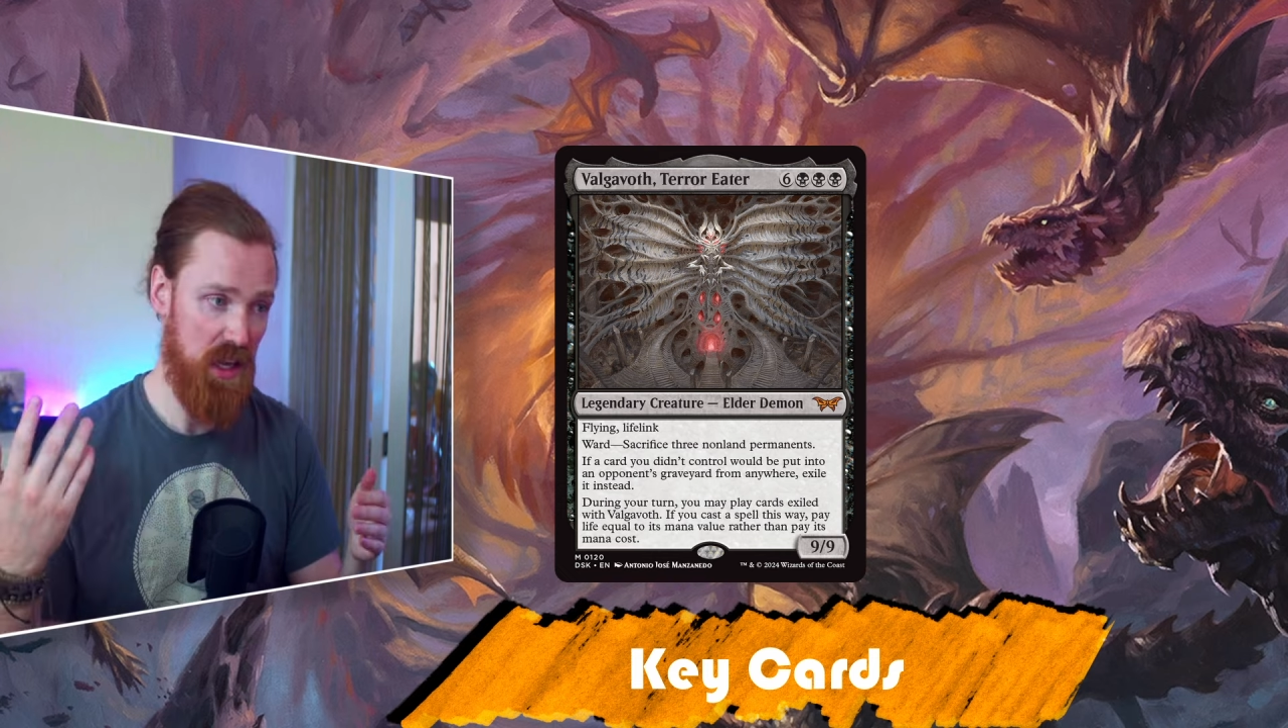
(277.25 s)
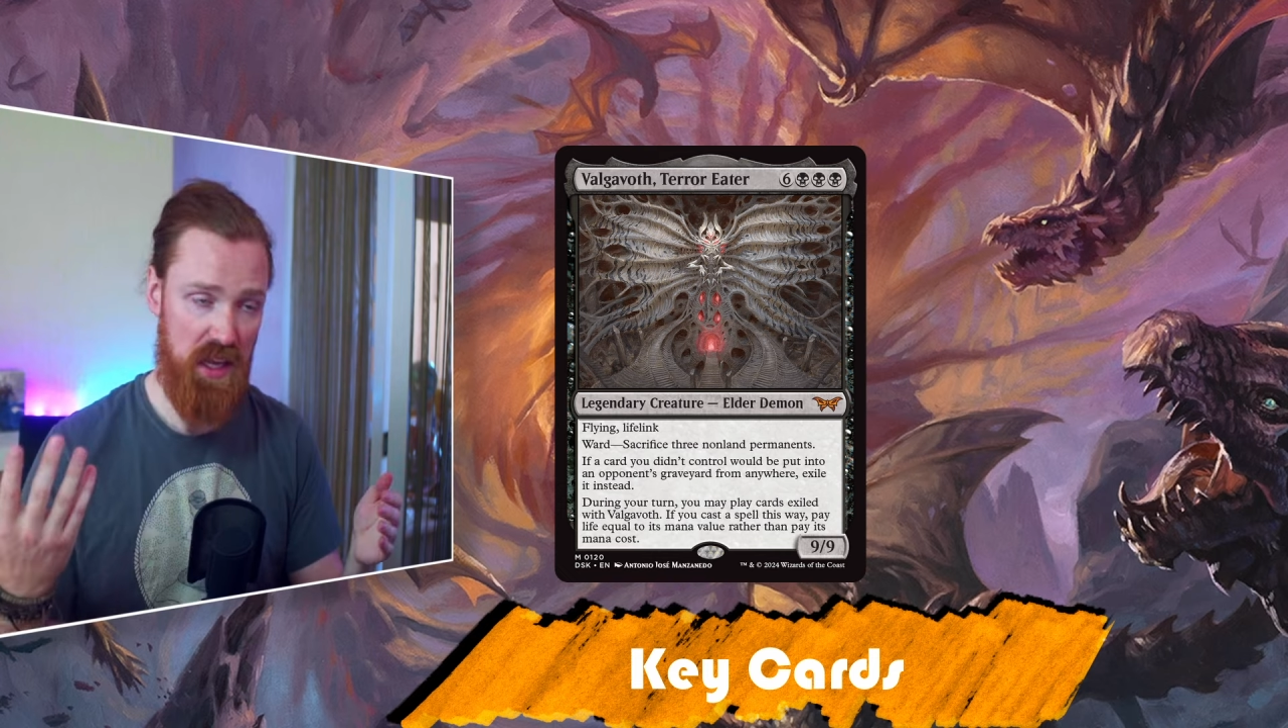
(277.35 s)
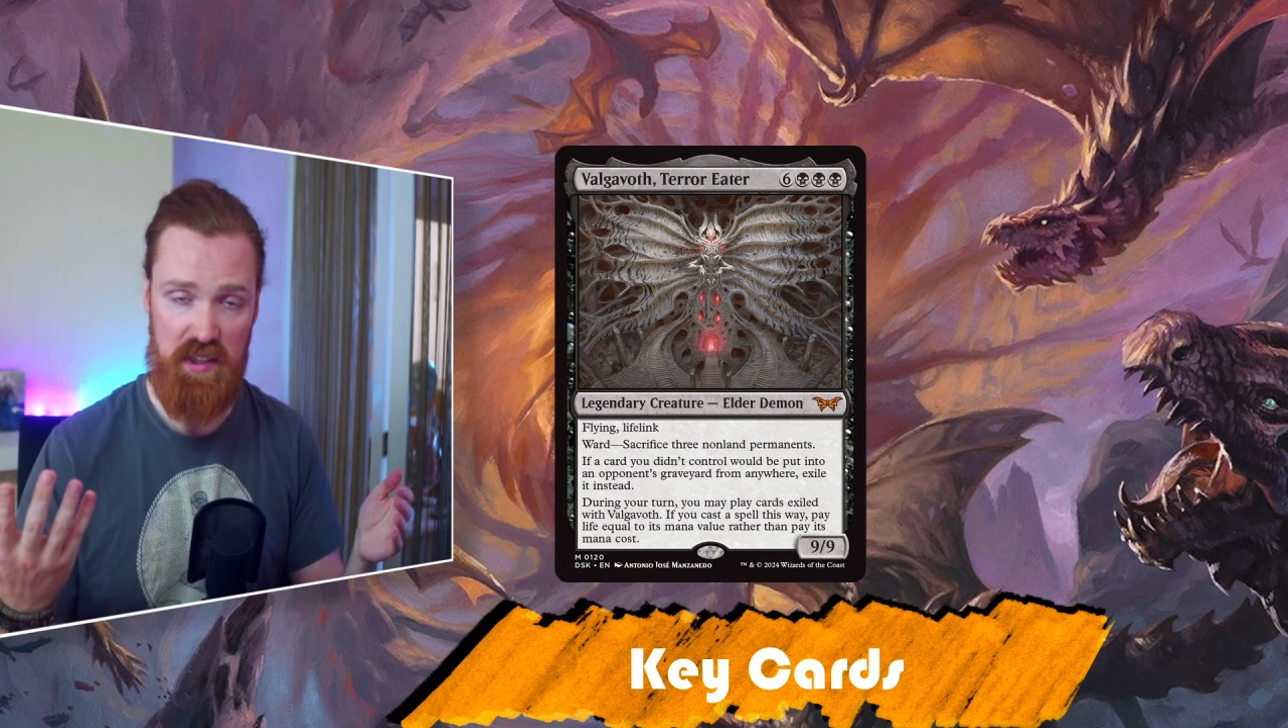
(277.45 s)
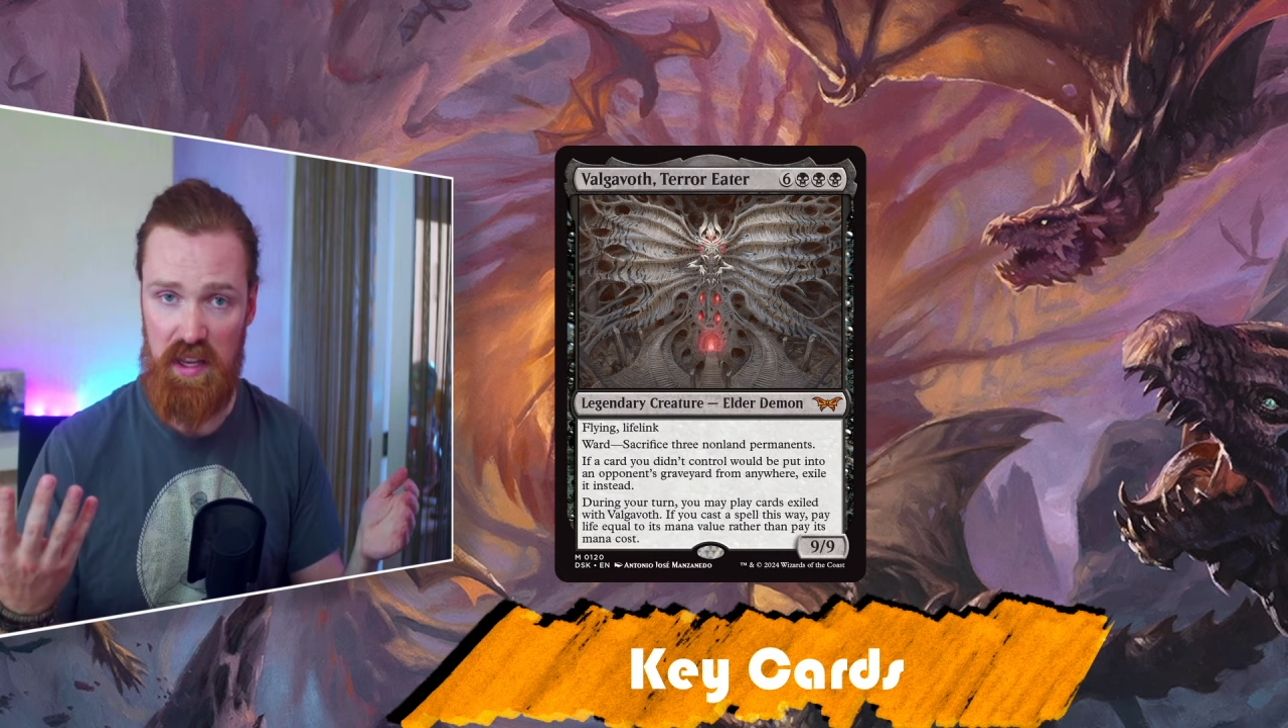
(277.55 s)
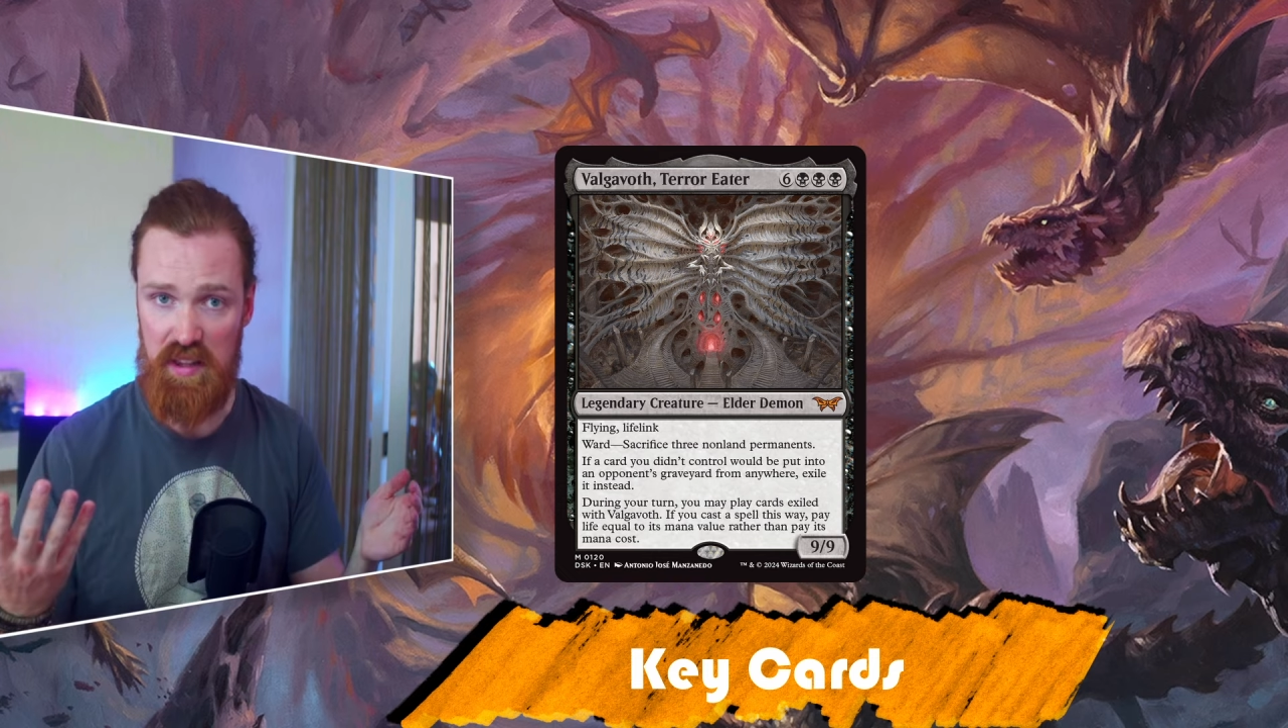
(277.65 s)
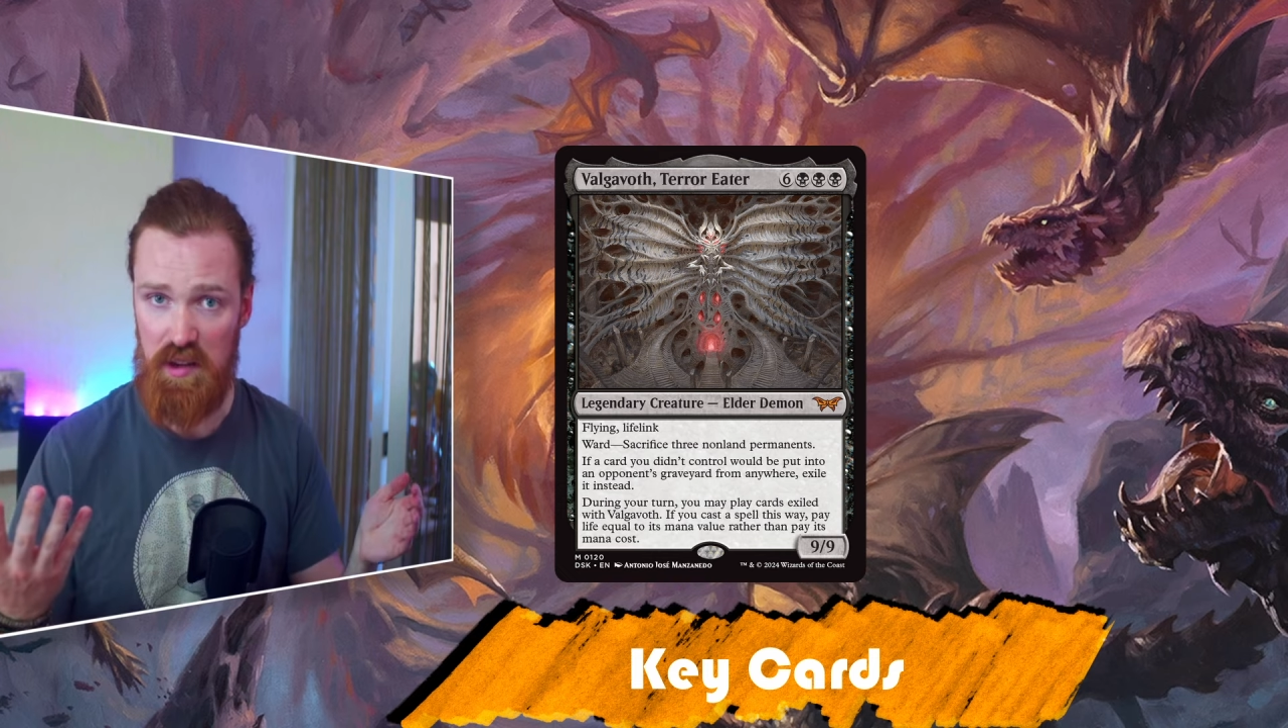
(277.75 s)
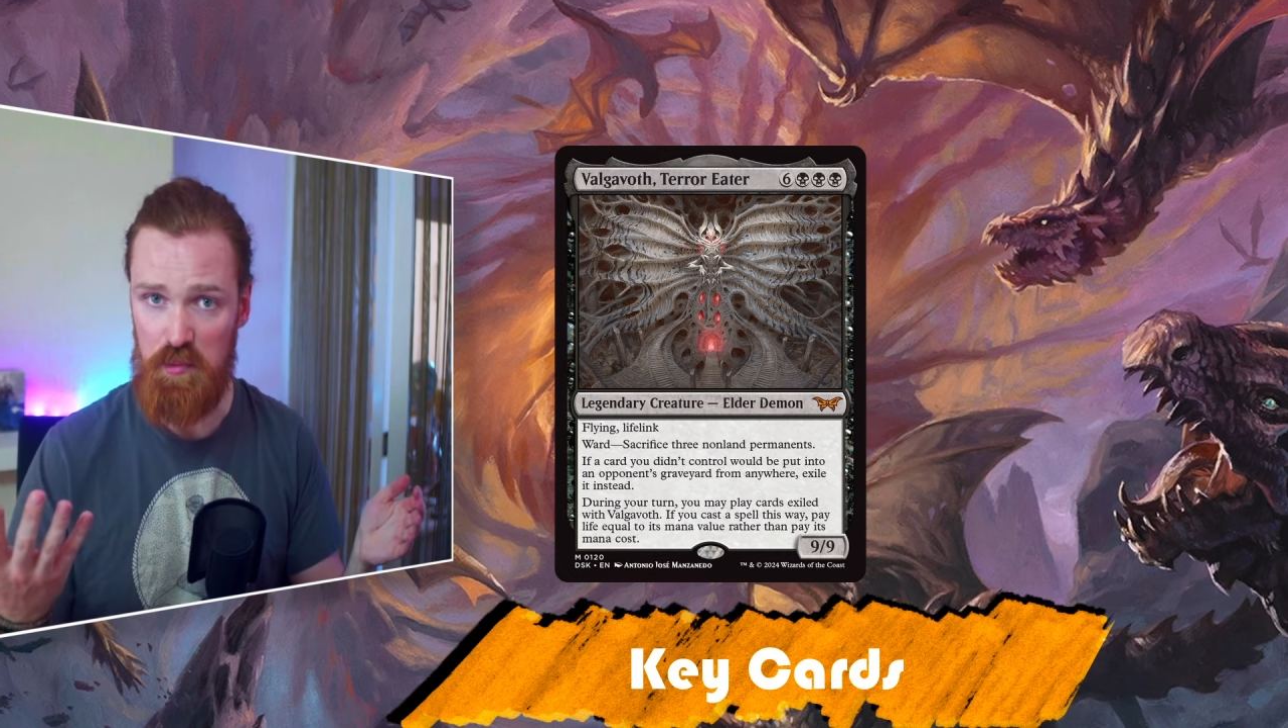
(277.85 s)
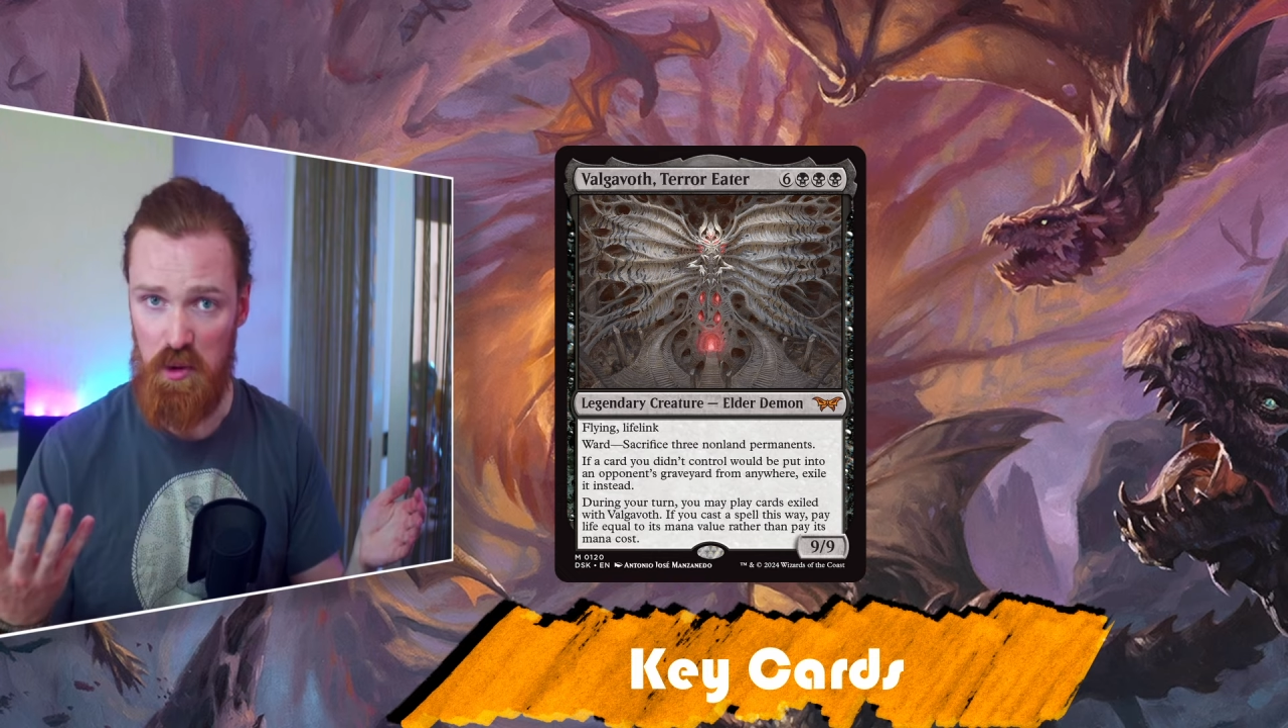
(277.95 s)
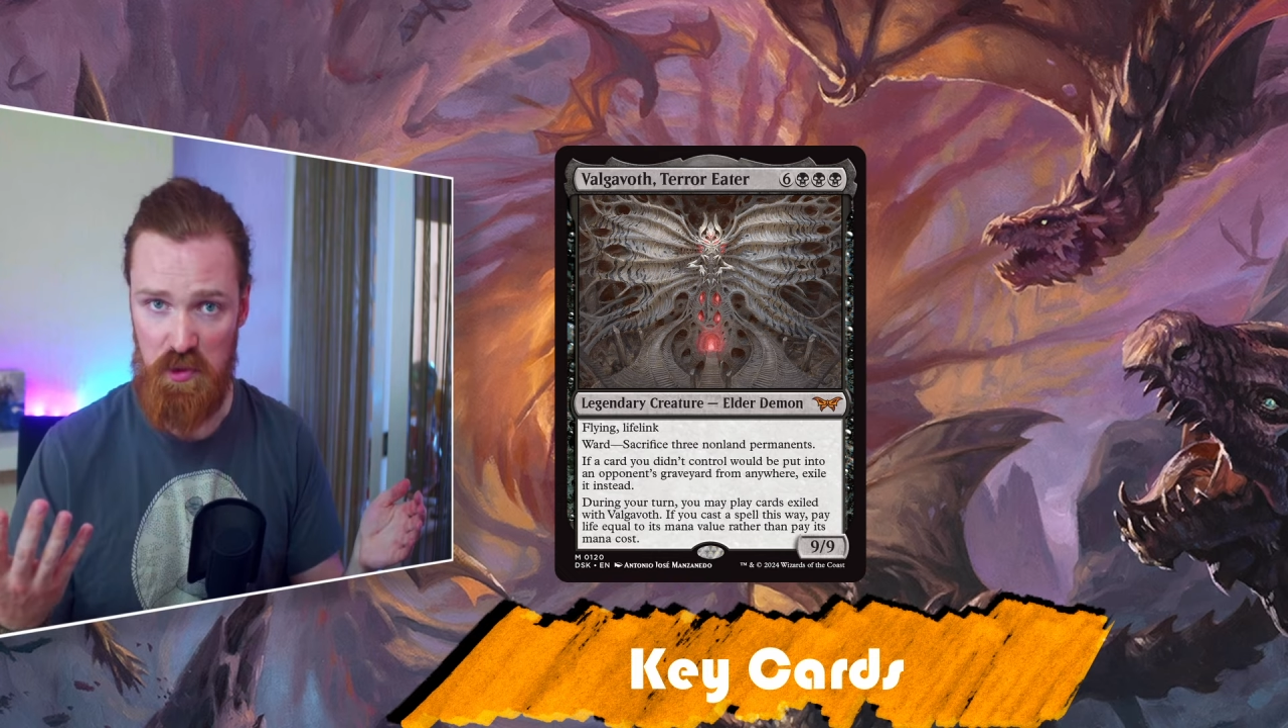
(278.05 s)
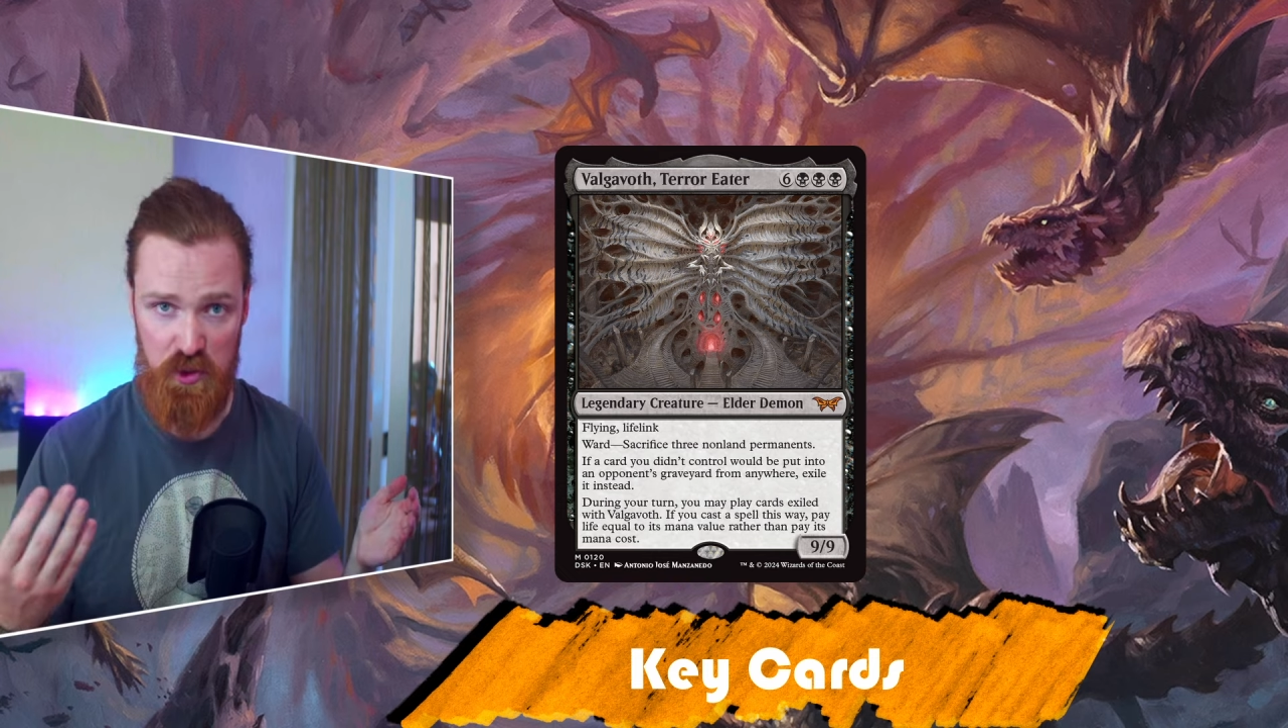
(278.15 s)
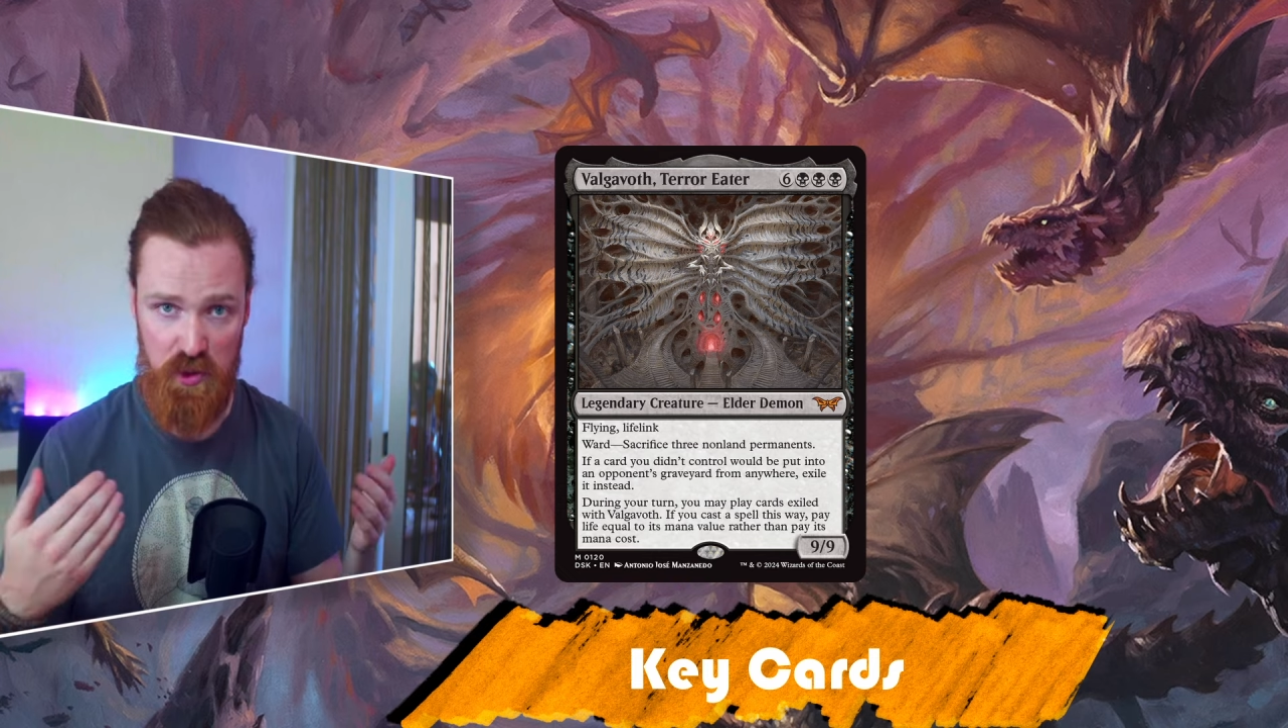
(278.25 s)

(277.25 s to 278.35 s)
and at that moment